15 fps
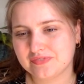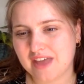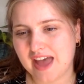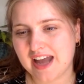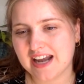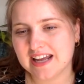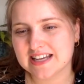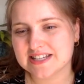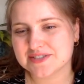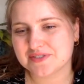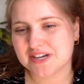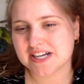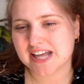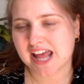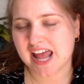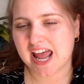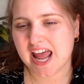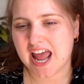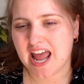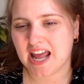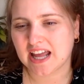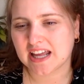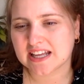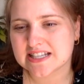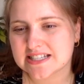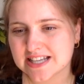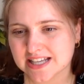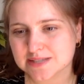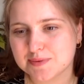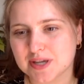Ella is reading
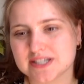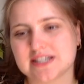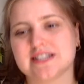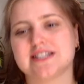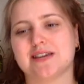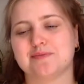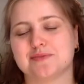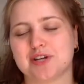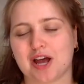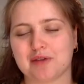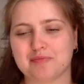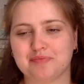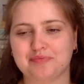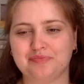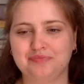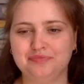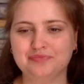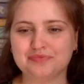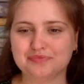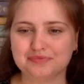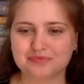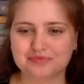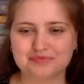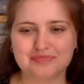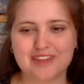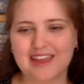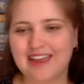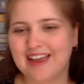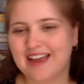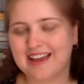6 books at the same time.
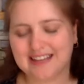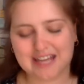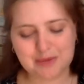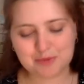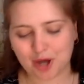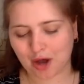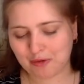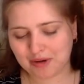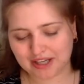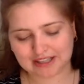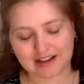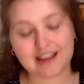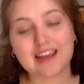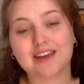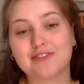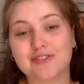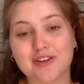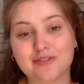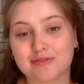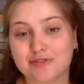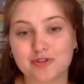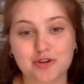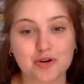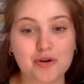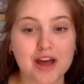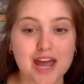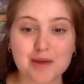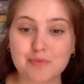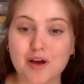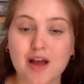Keep going. Like if you're
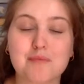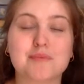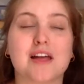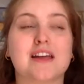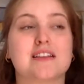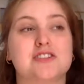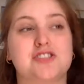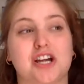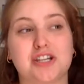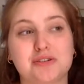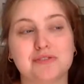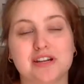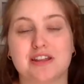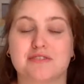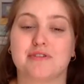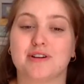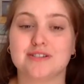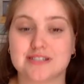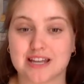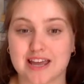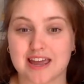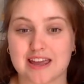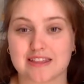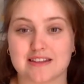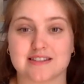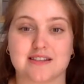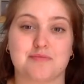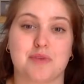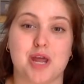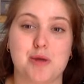able, I'm like genuinely thrilled to hear that
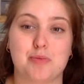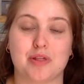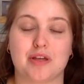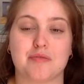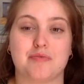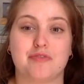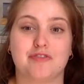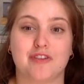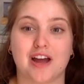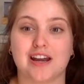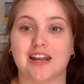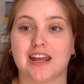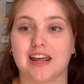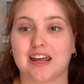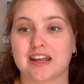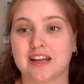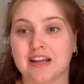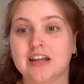some people are finding it